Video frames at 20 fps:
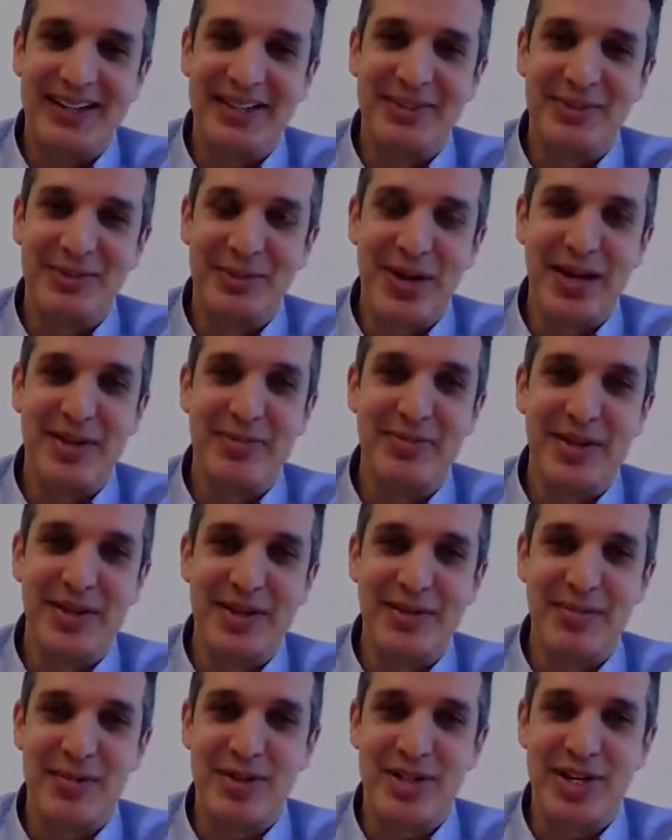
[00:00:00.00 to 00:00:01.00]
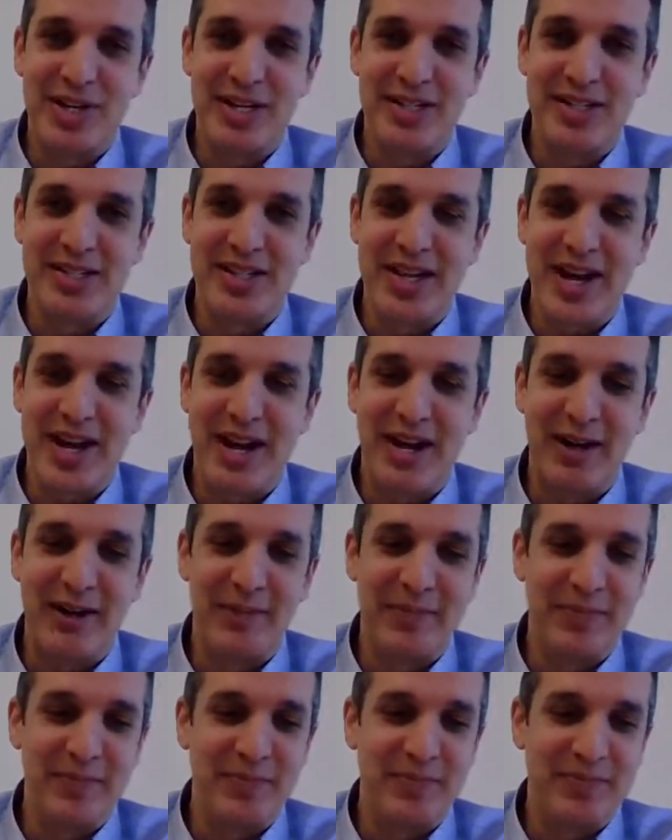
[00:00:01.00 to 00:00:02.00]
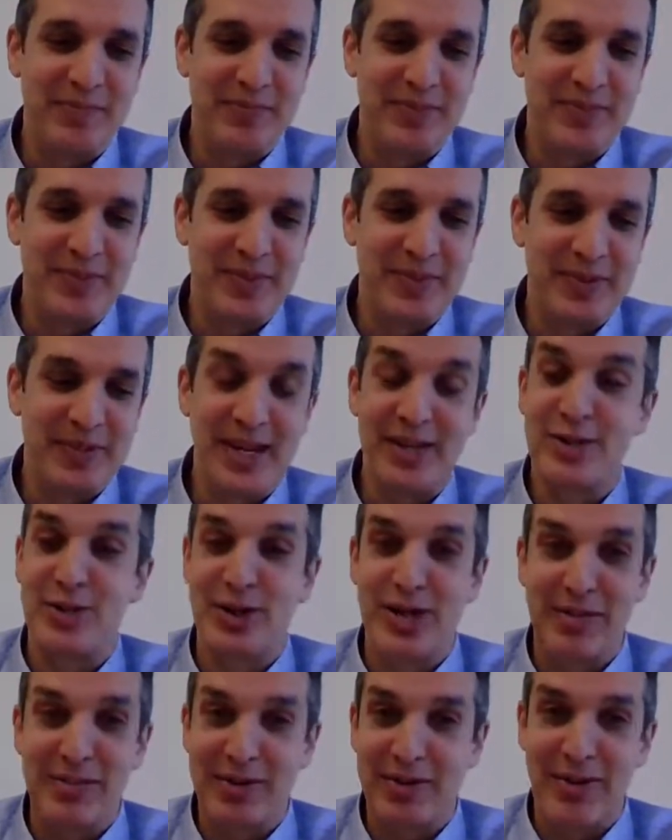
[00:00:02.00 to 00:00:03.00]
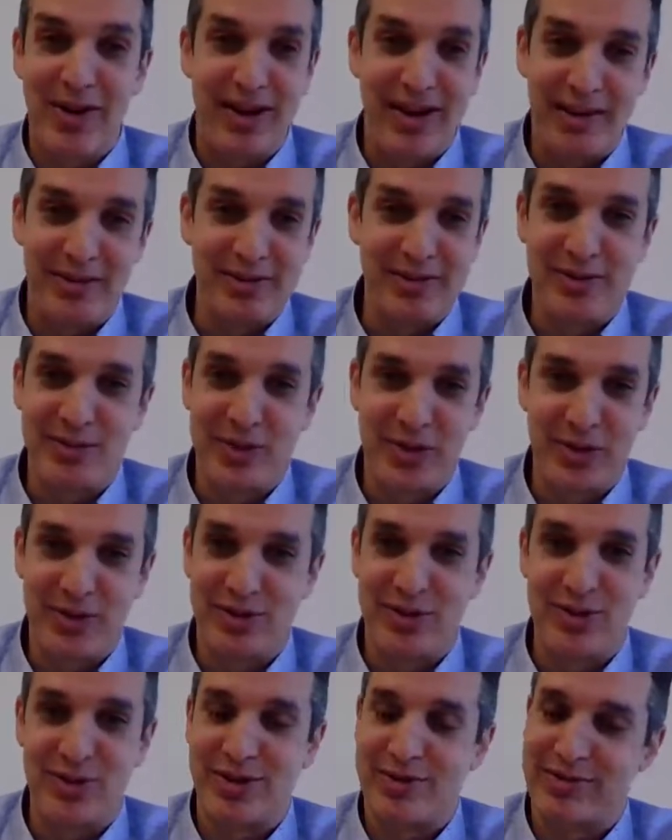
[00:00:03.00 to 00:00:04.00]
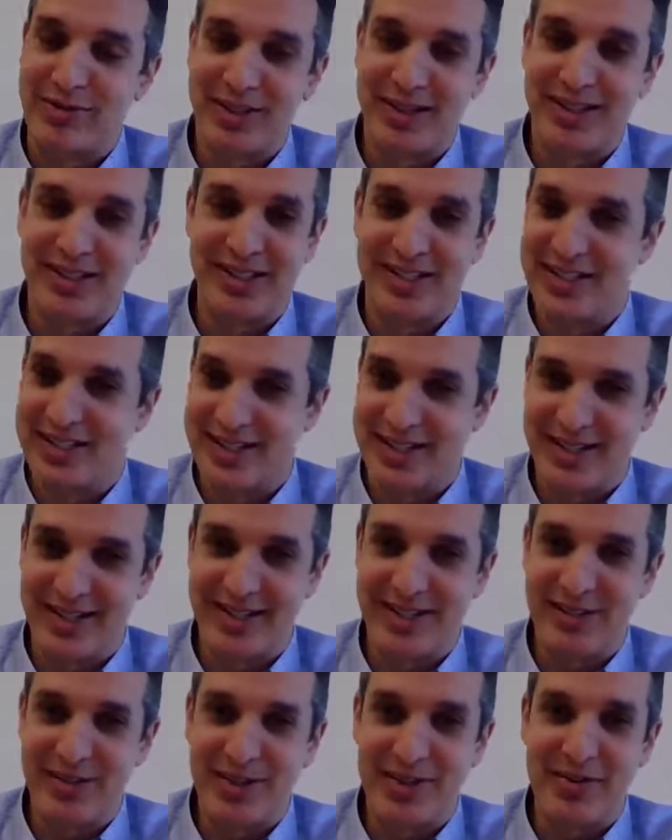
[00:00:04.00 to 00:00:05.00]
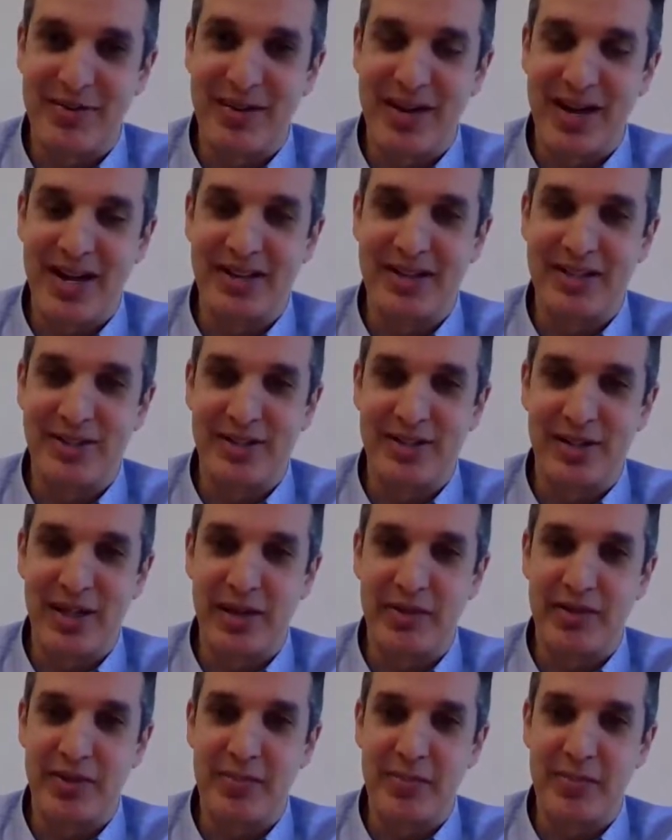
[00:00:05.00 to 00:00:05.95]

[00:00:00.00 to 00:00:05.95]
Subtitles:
Redmond machines, and don't get me wrong, I was a Windows user for a gazillion years, so I mean, I used to love it.